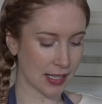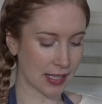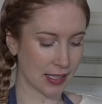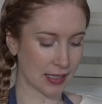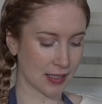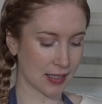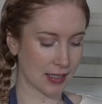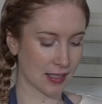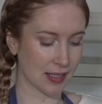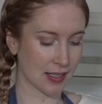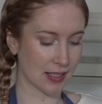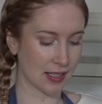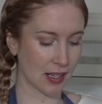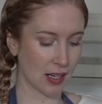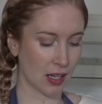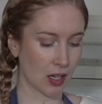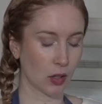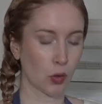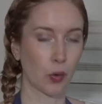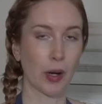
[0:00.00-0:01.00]
It's
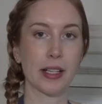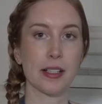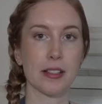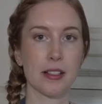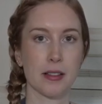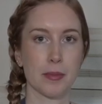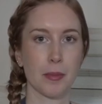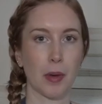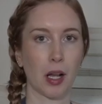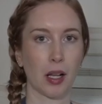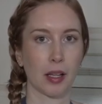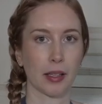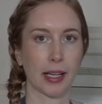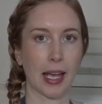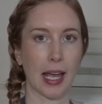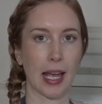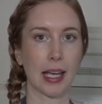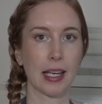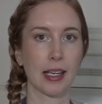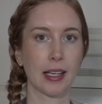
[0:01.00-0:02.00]
quite a small
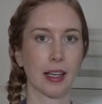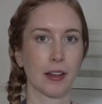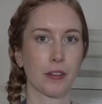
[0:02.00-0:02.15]
cake.